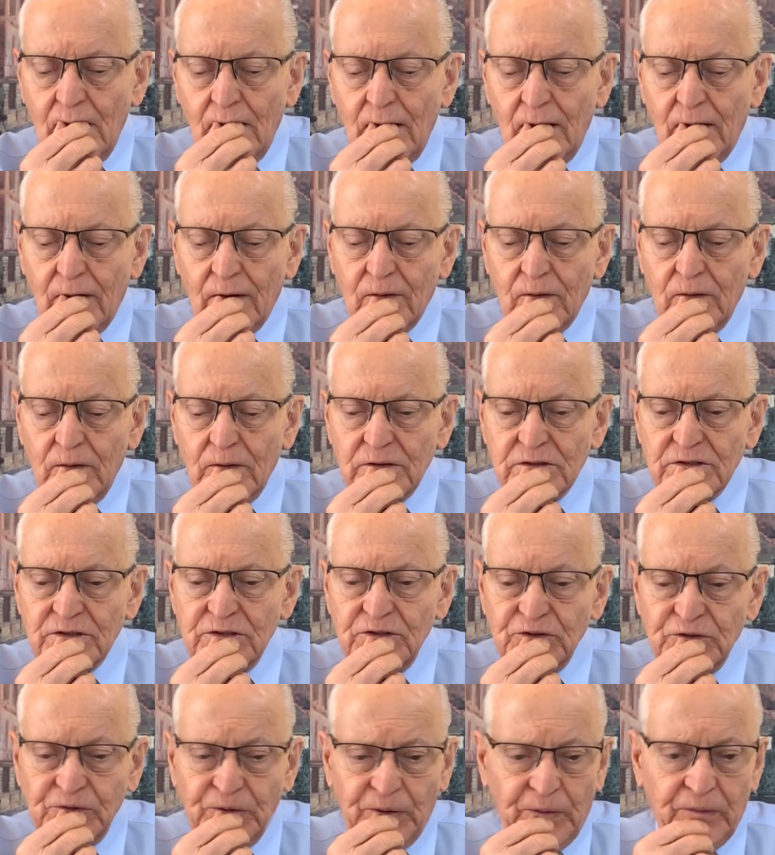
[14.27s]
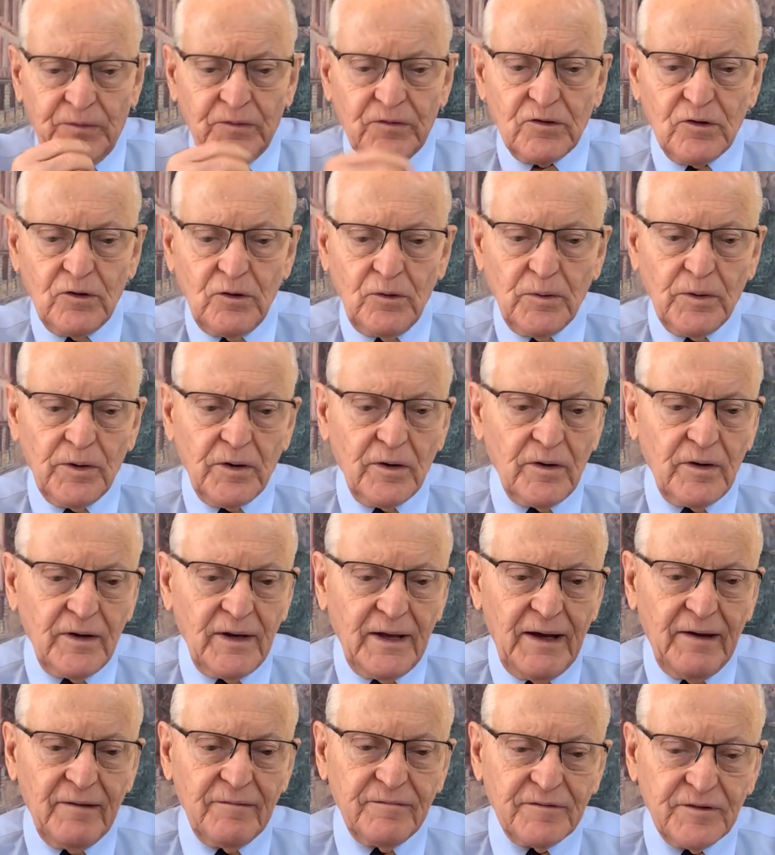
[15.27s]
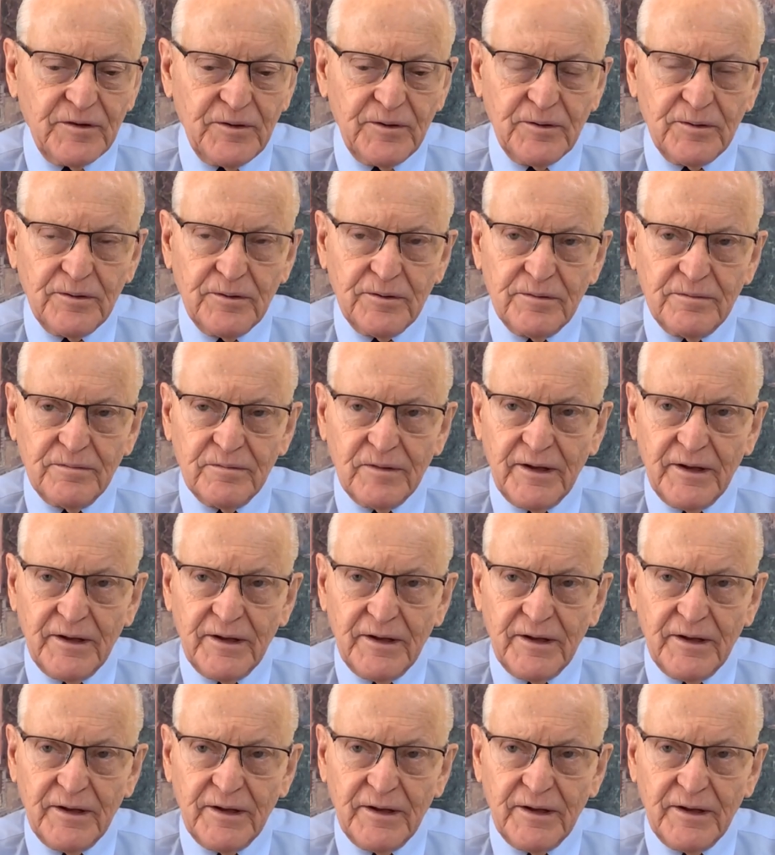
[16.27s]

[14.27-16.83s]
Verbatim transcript: And of course, in doing so, we're going to have to,